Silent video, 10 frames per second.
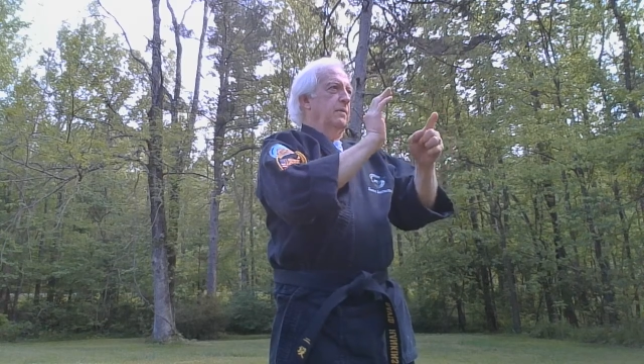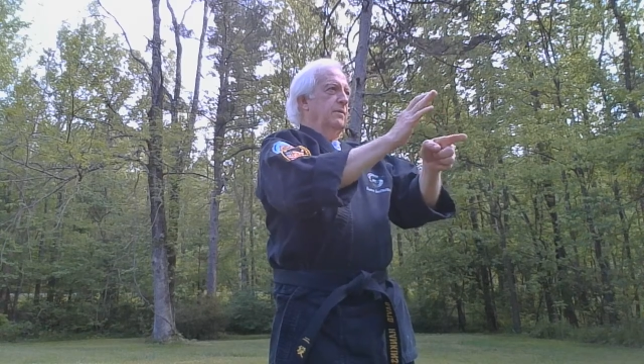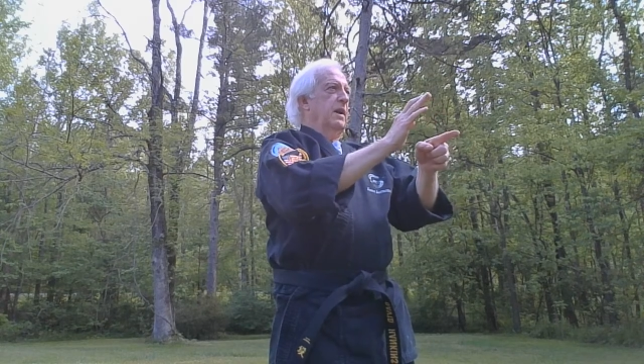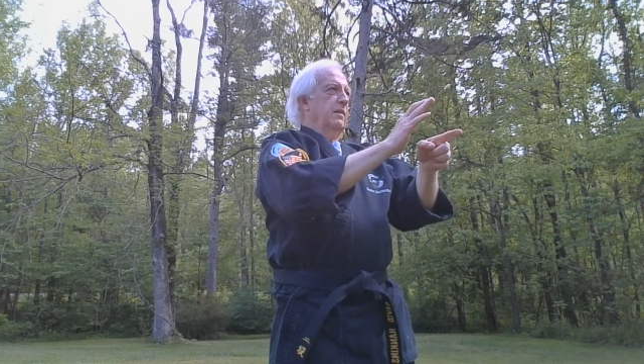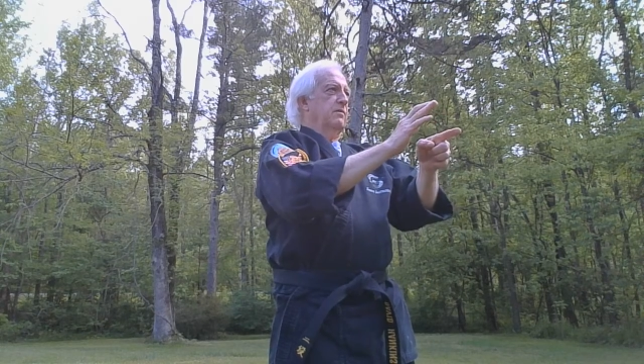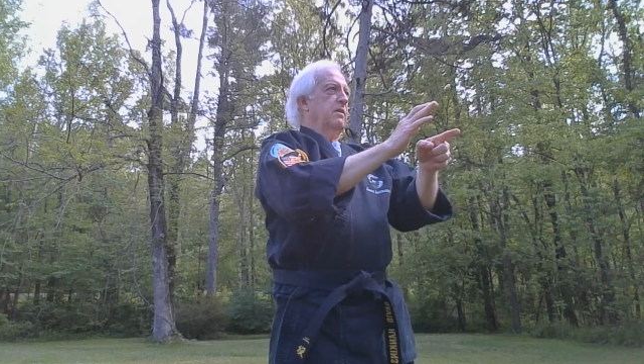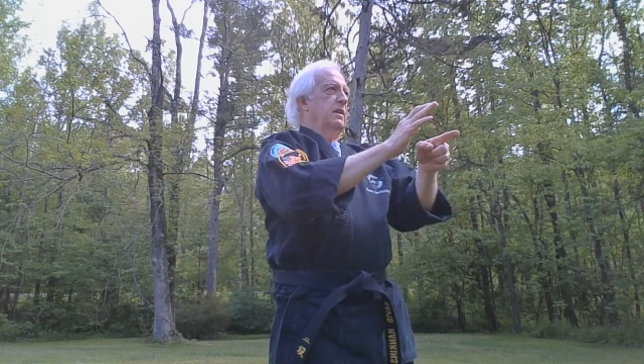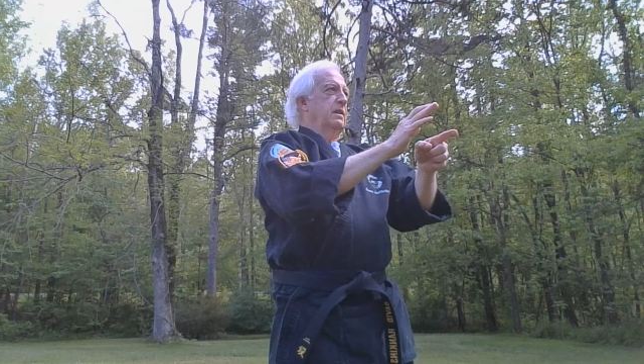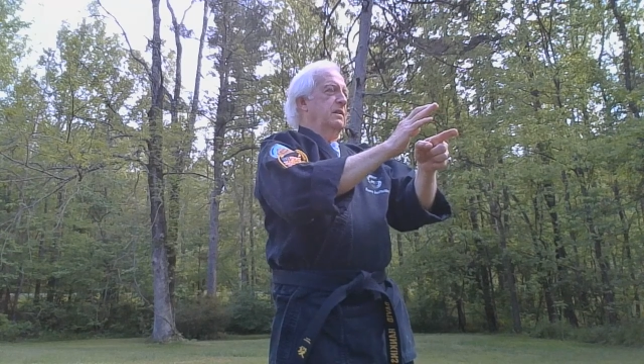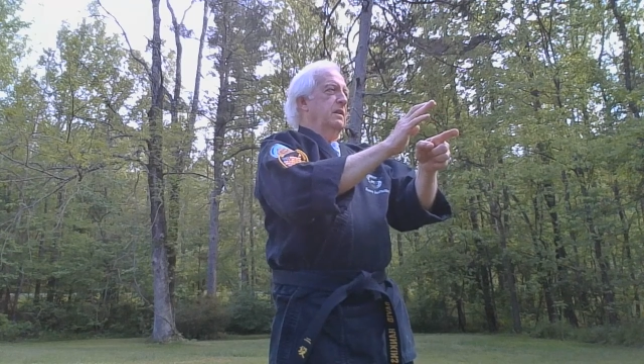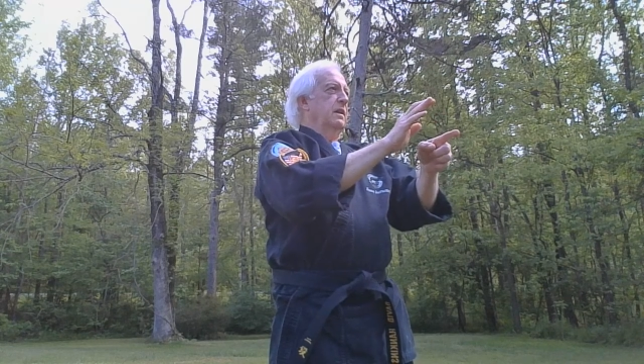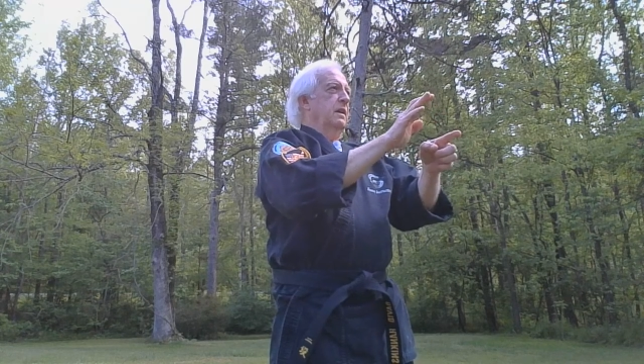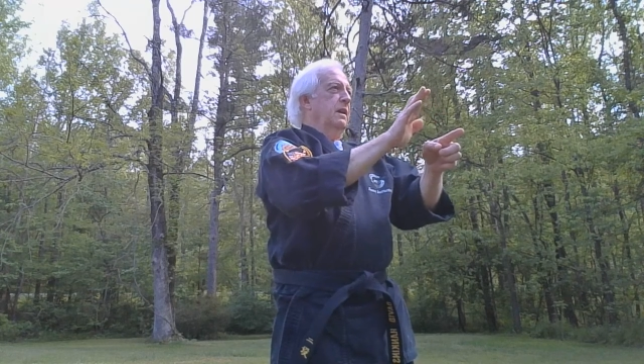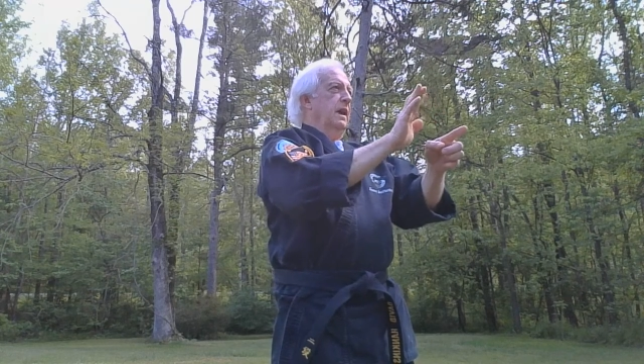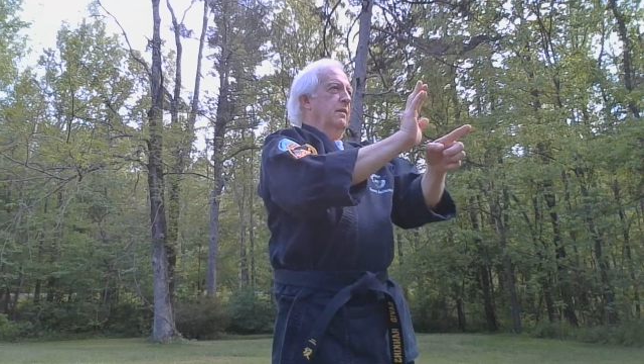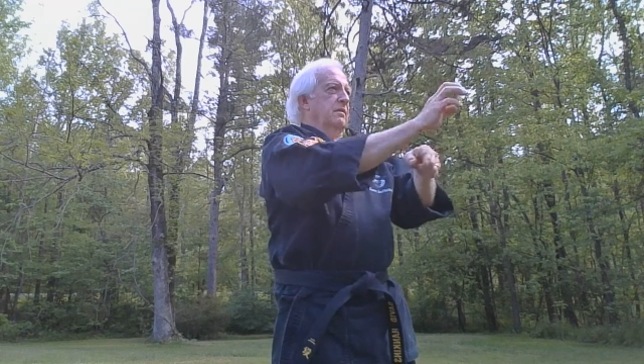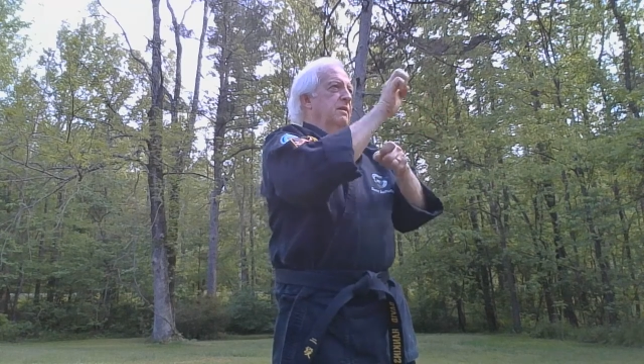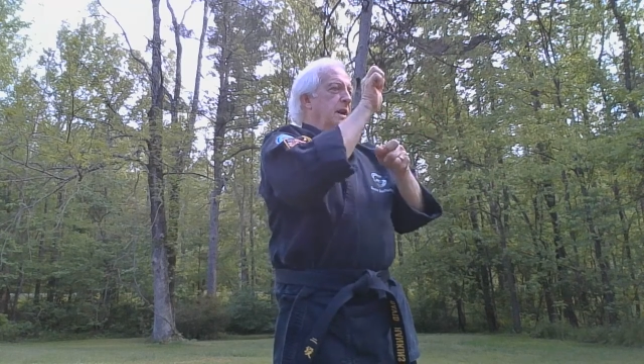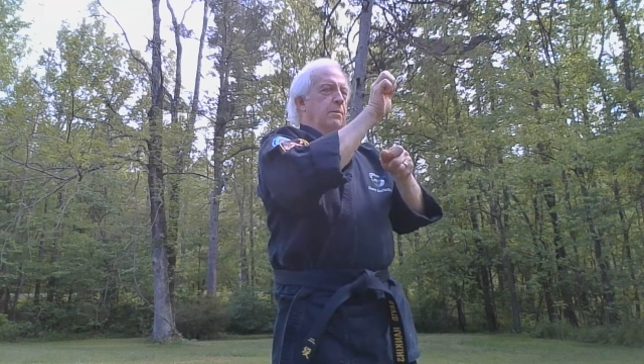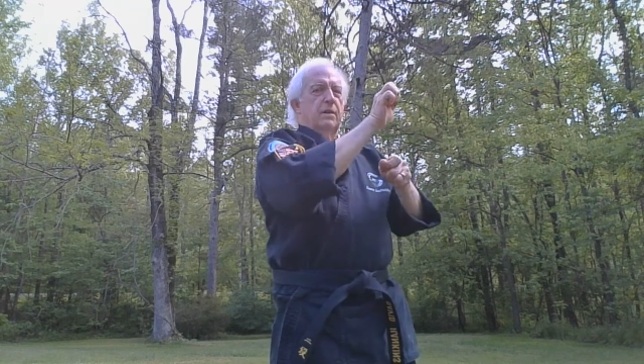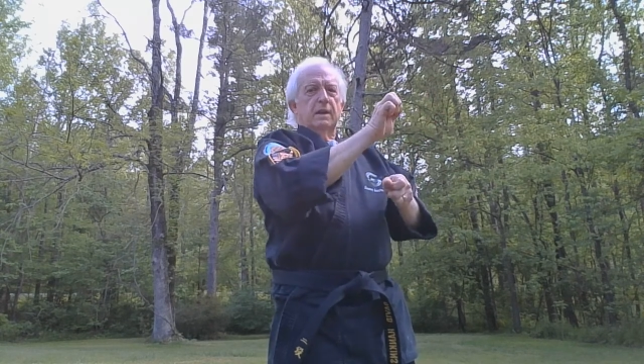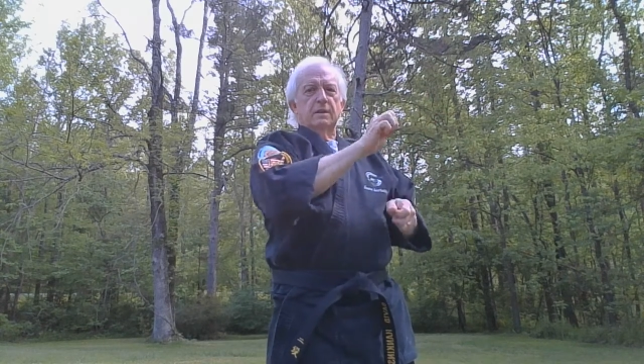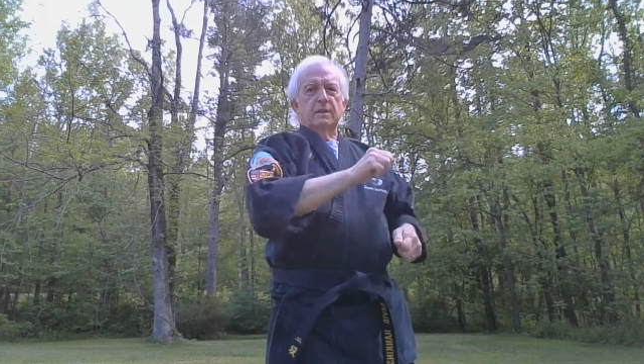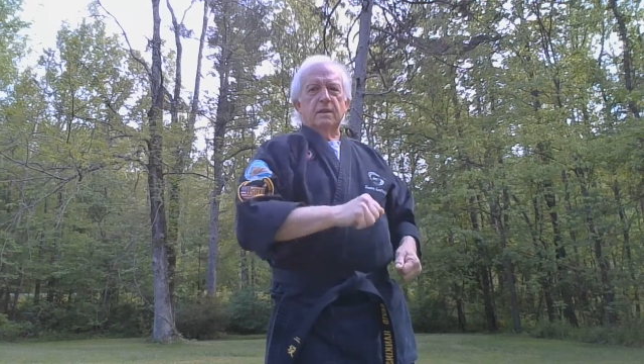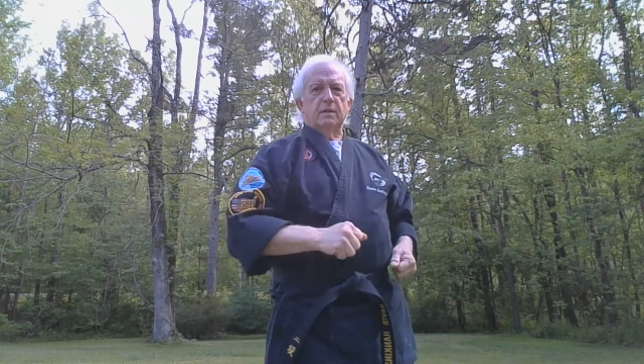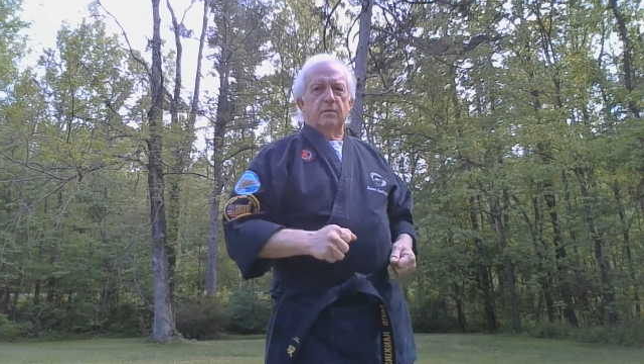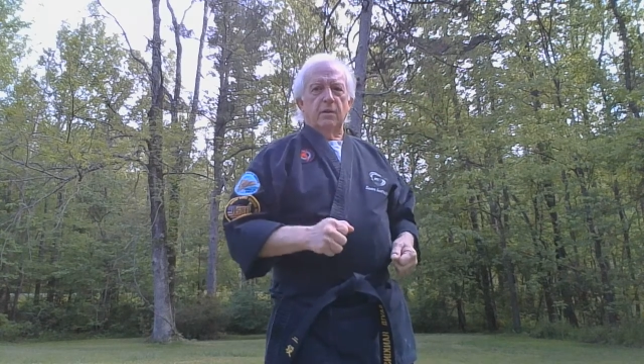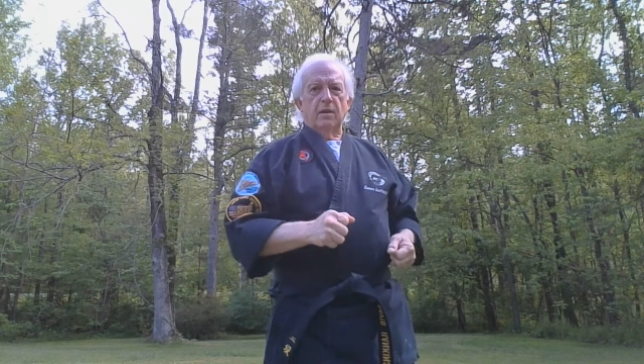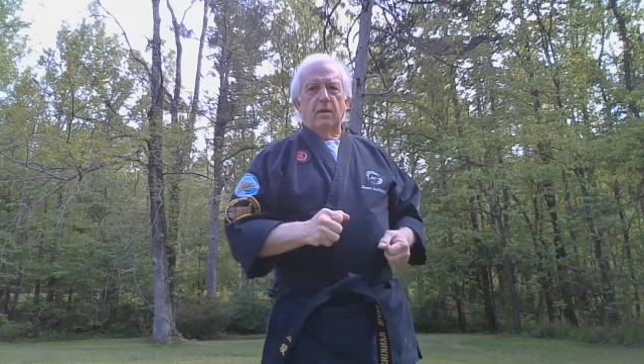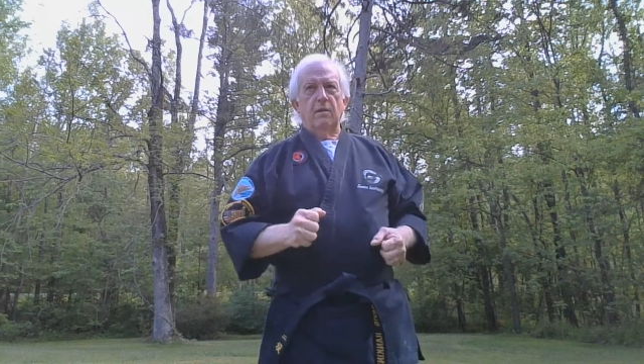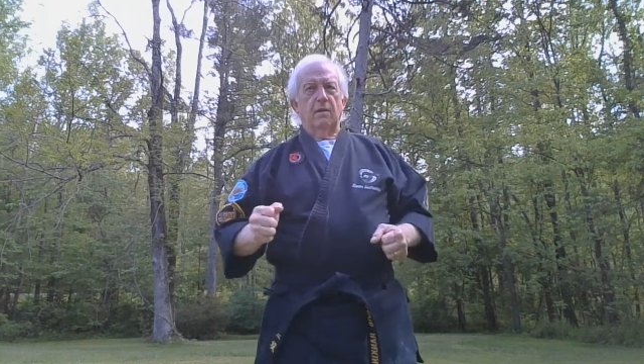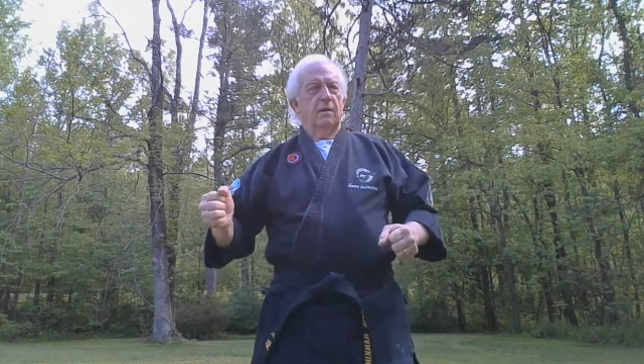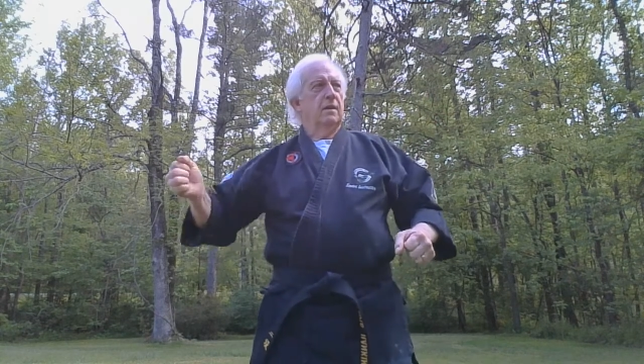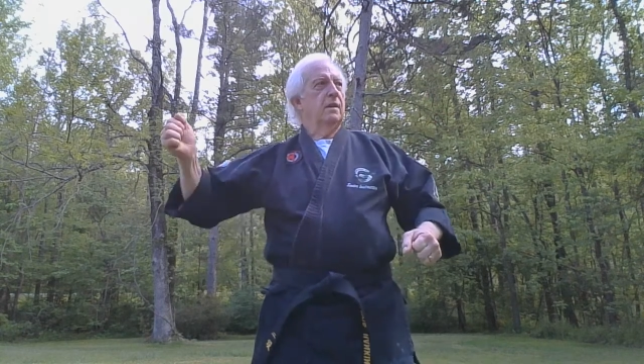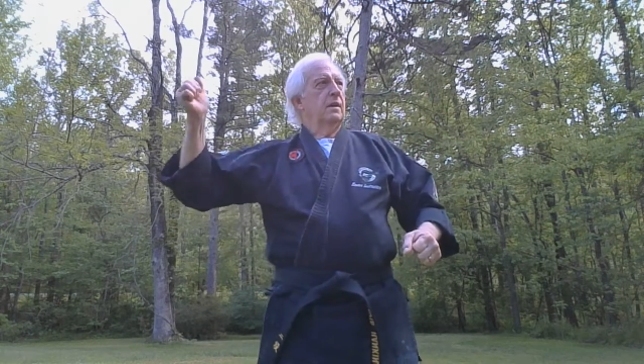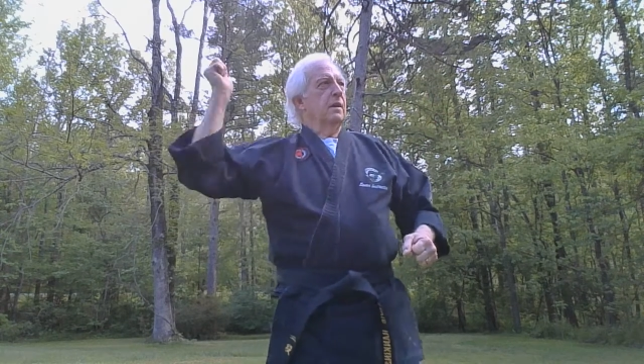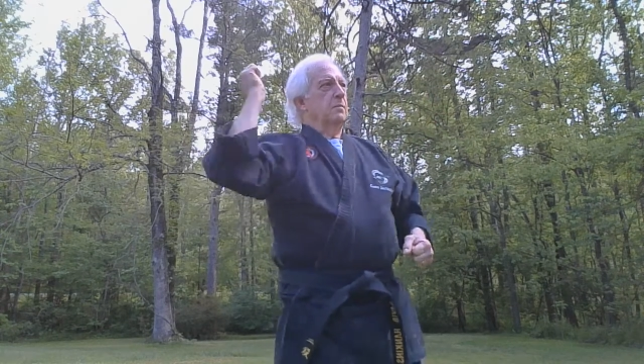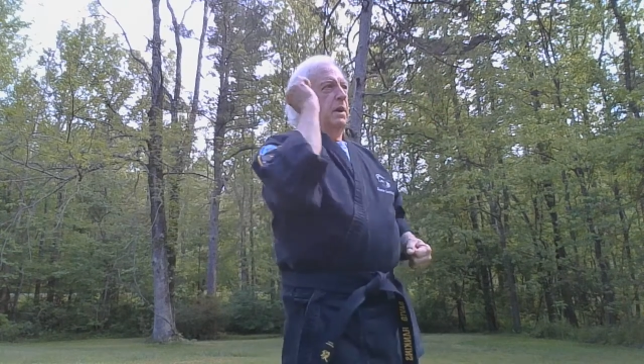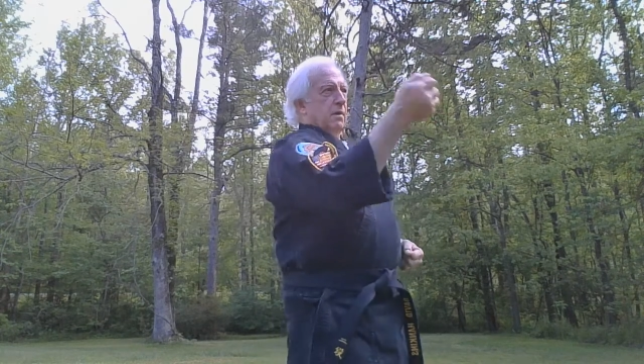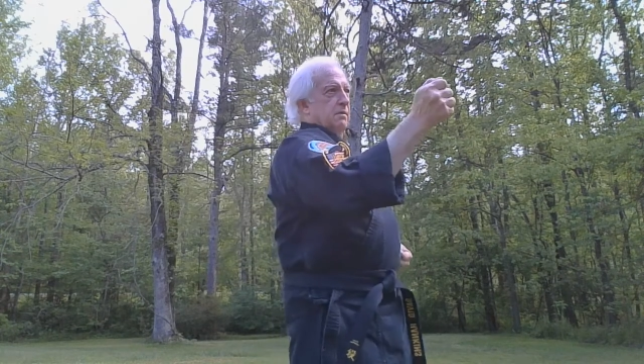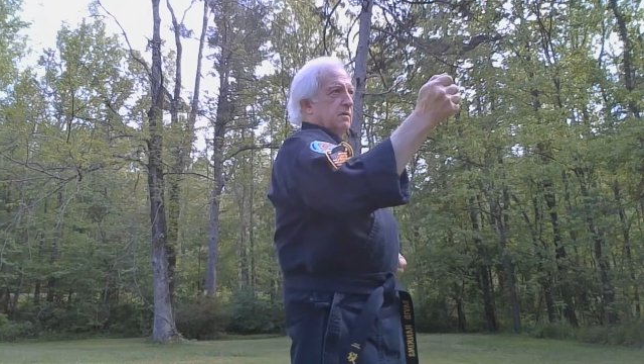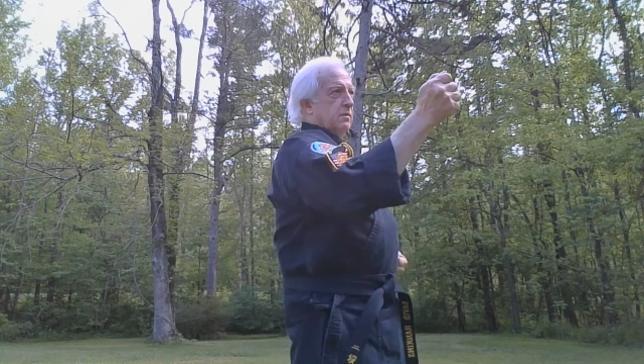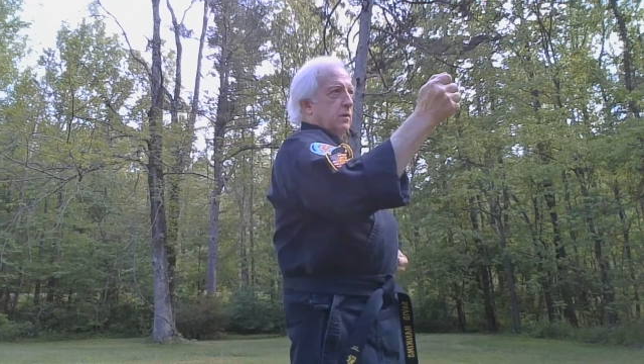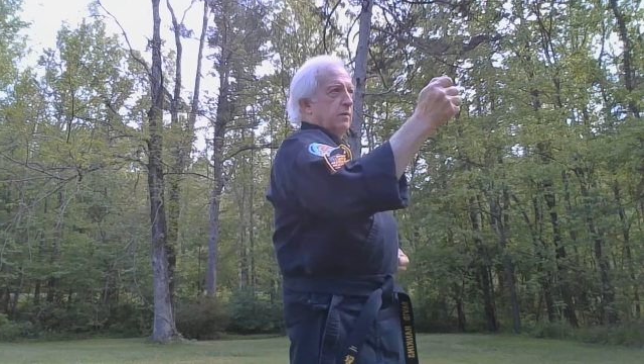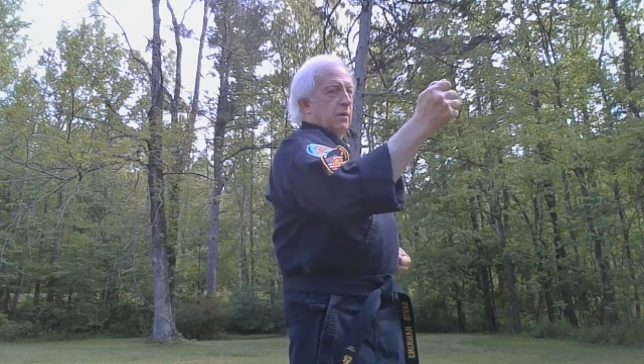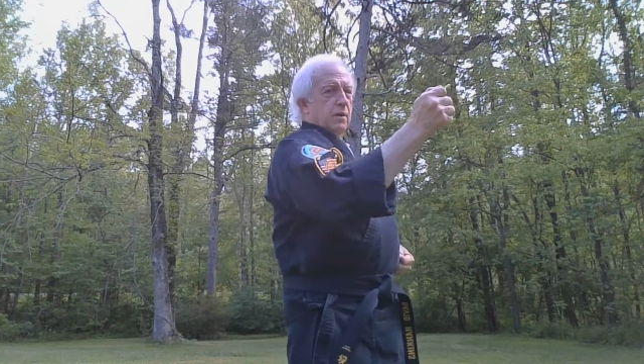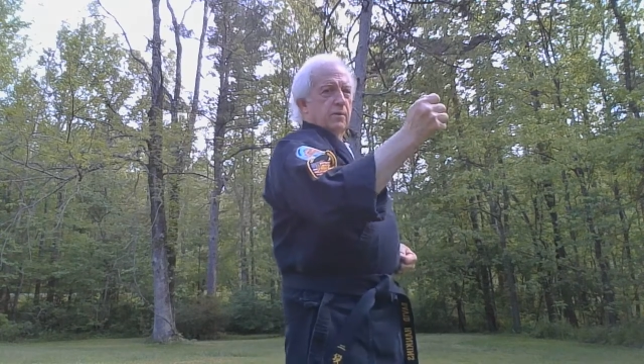fast rate and snap right at the end very hard because it's going very